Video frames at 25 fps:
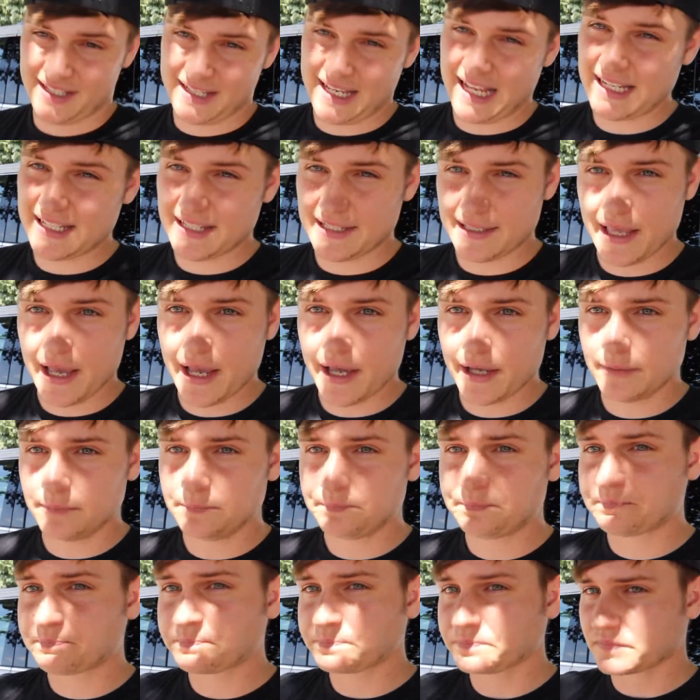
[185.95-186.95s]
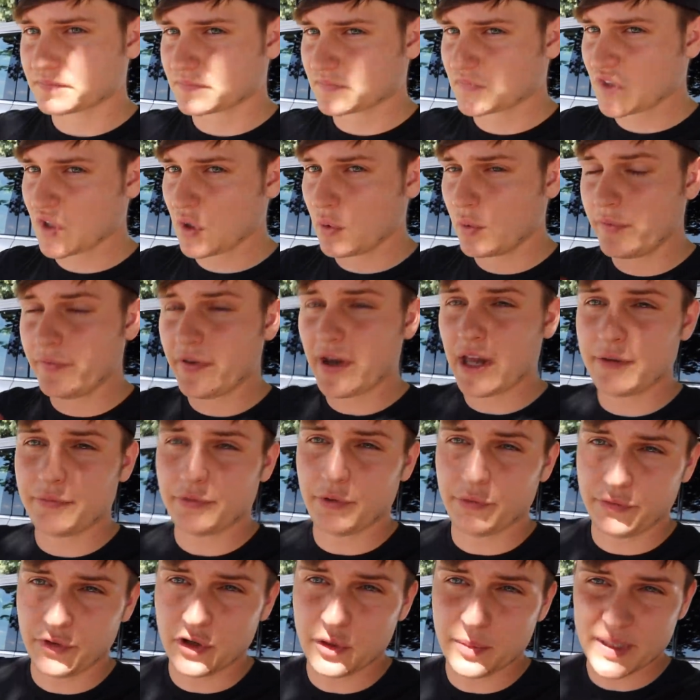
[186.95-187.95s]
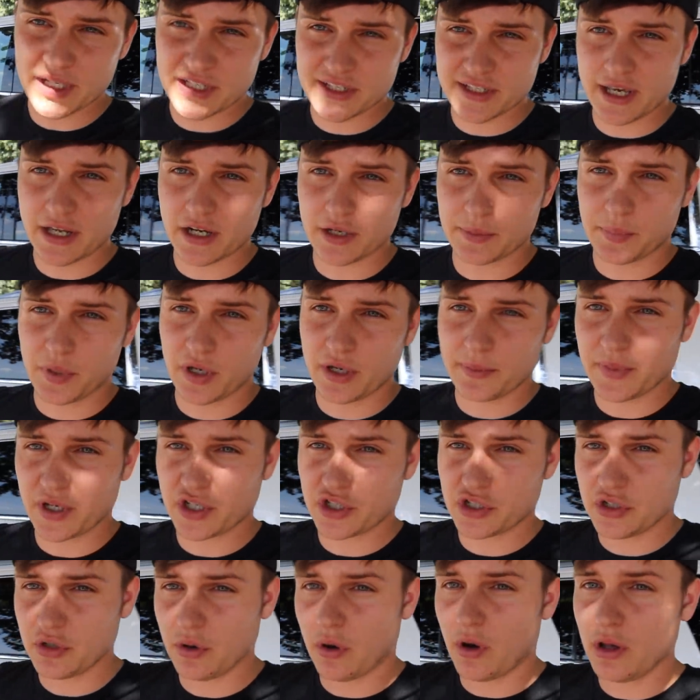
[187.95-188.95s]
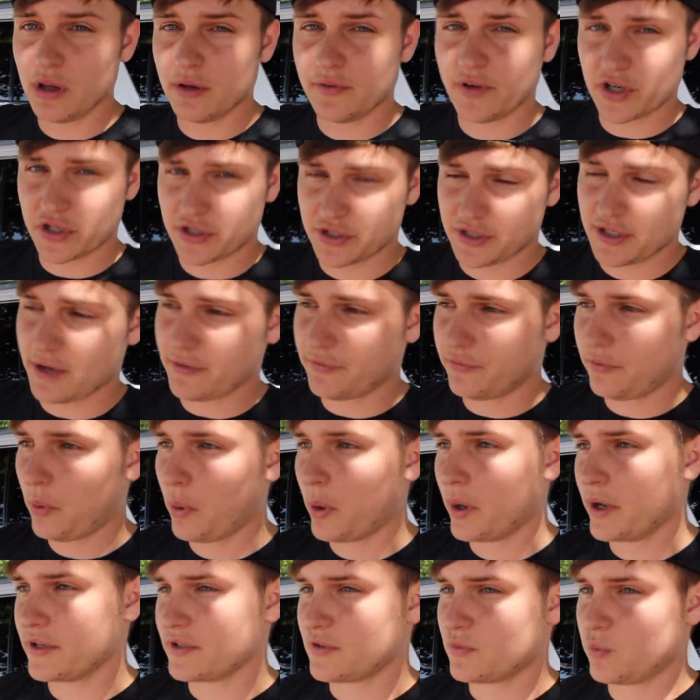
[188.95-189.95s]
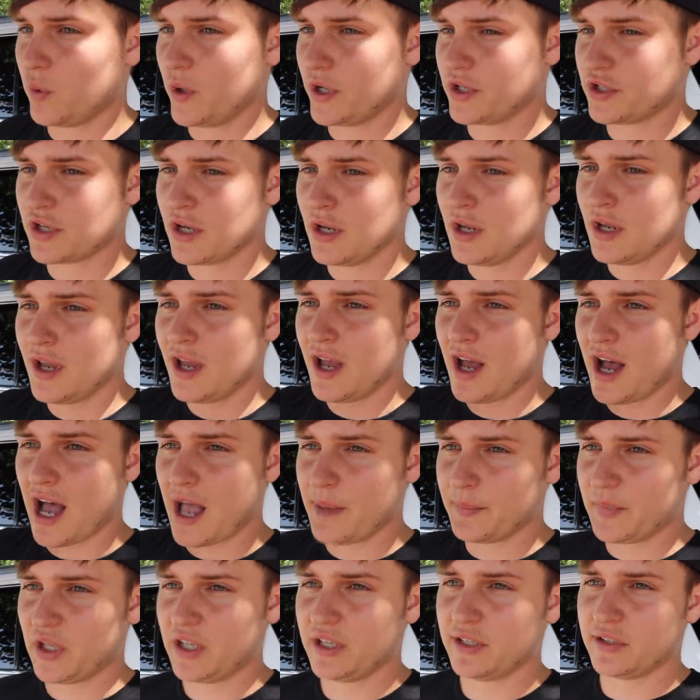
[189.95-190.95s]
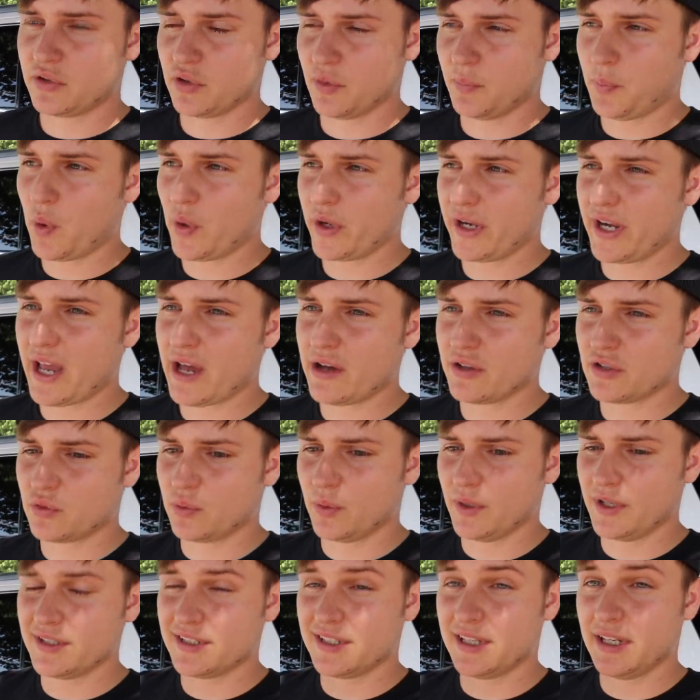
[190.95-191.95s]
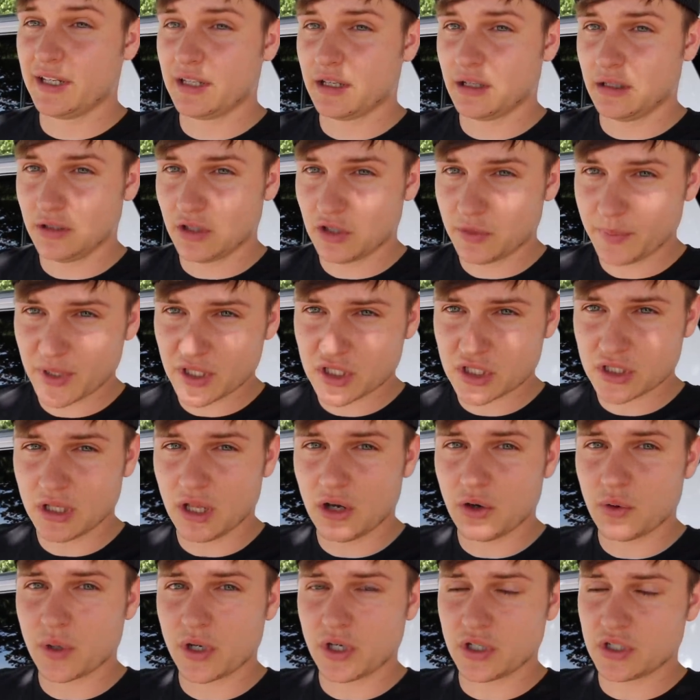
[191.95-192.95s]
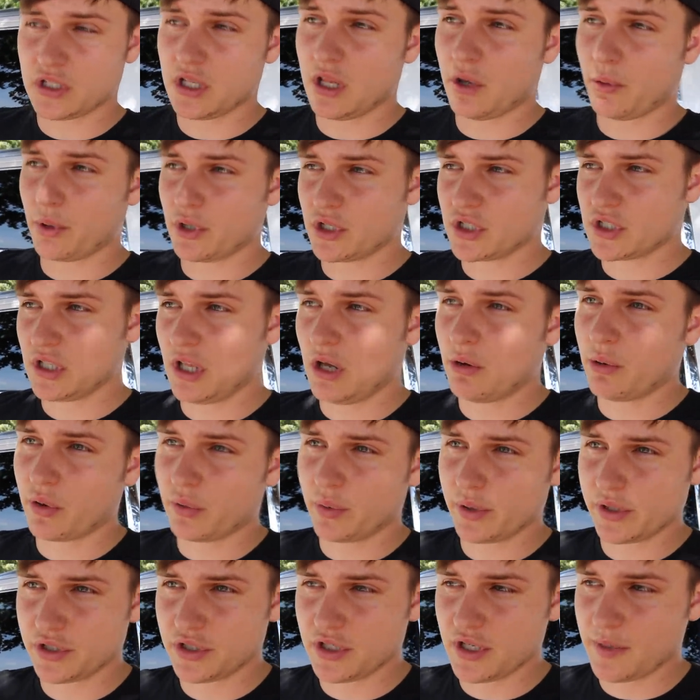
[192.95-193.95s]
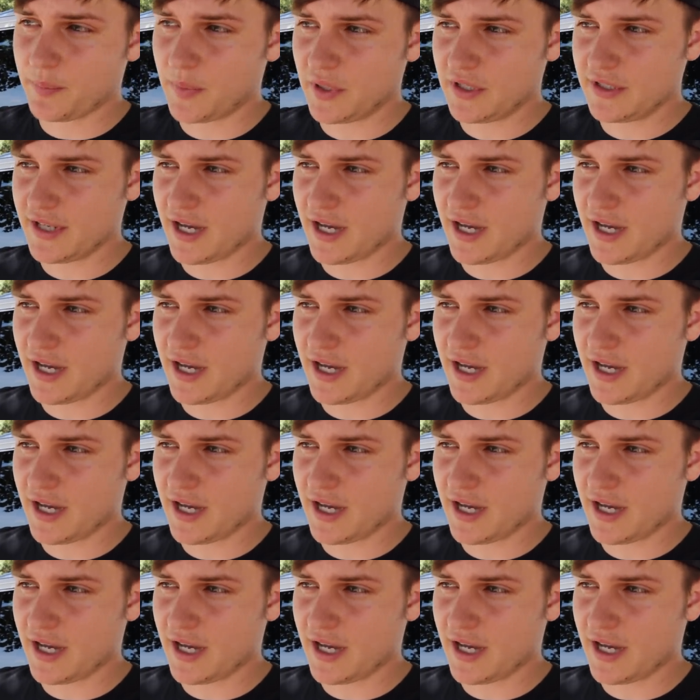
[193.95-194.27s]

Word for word: since then, we've had a fulfillment center pretty much do all of our stuff for us, which I'm getting to a point now to where it's getting a little bit slower and slower and slower with shipment